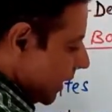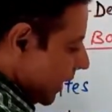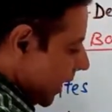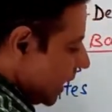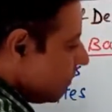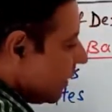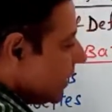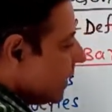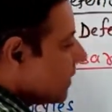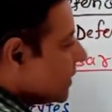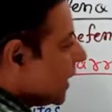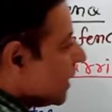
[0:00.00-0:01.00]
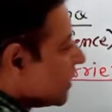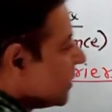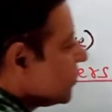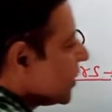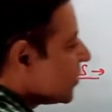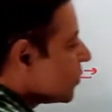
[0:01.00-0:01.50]
helper T cell
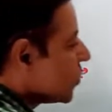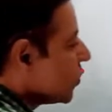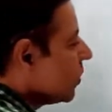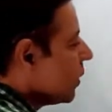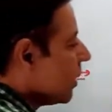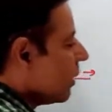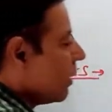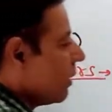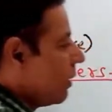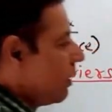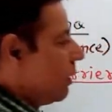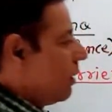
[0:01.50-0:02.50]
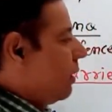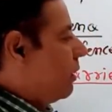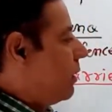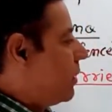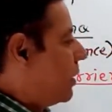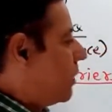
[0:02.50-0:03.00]
reaches to
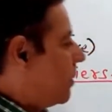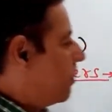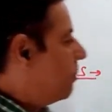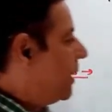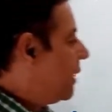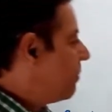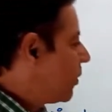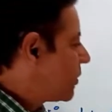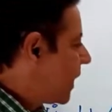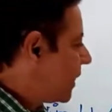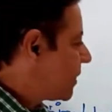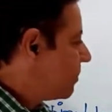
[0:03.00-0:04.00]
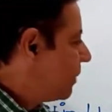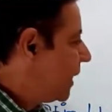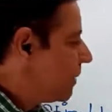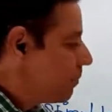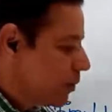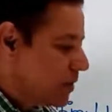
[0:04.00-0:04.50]
B lymphocytes,
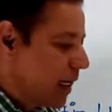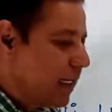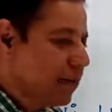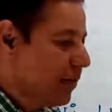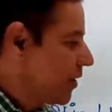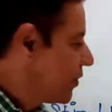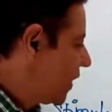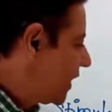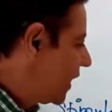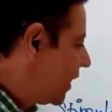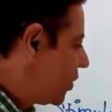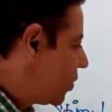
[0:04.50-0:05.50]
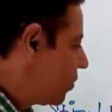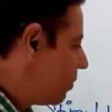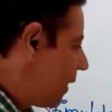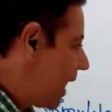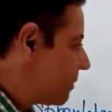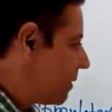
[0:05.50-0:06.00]
B lymphocyte differentiated into
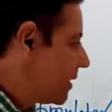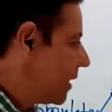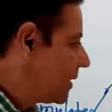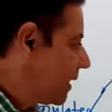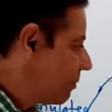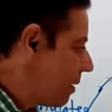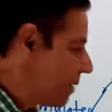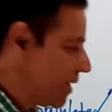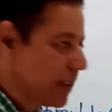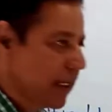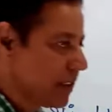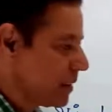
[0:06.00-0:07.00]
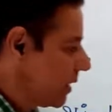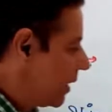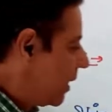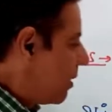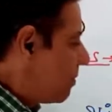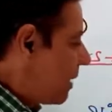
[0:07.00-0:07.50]
plasma cells and memory cells.
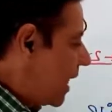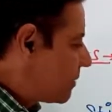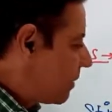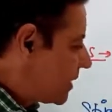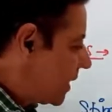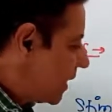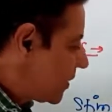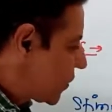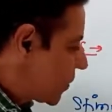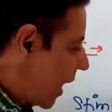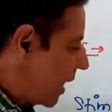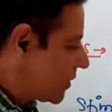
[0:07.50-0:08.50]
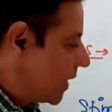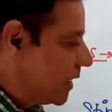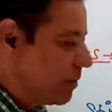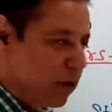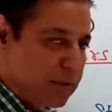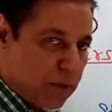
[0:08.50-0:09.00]
Plasma cells starts
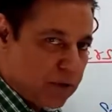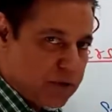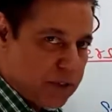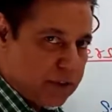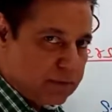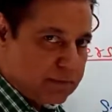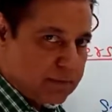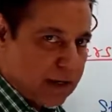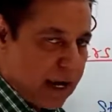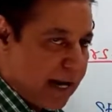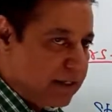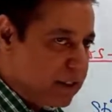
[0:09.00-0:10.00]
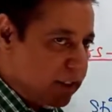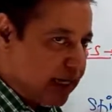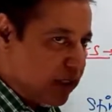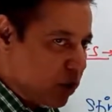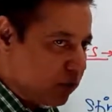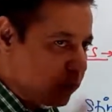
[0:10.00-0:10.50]
antibody production at the
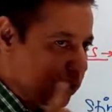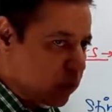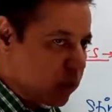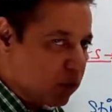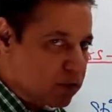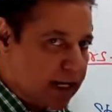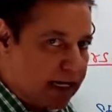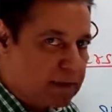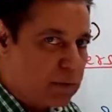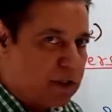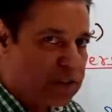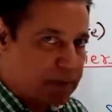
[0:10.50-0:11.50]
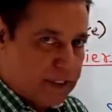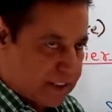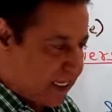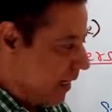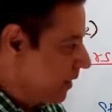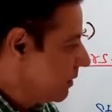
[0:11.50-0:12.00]
rate of 2000 antibodies per
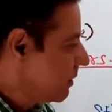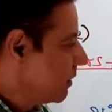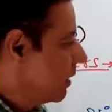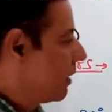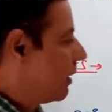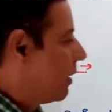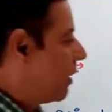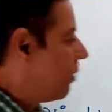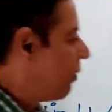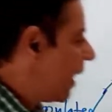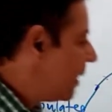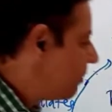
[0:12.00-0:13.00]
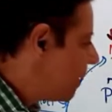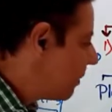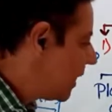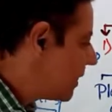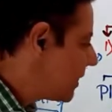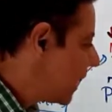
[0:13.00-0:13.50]
second, while
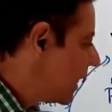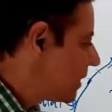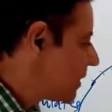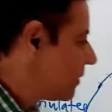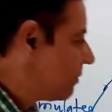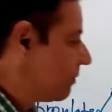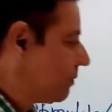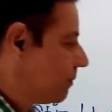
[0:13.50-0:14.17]
memory cells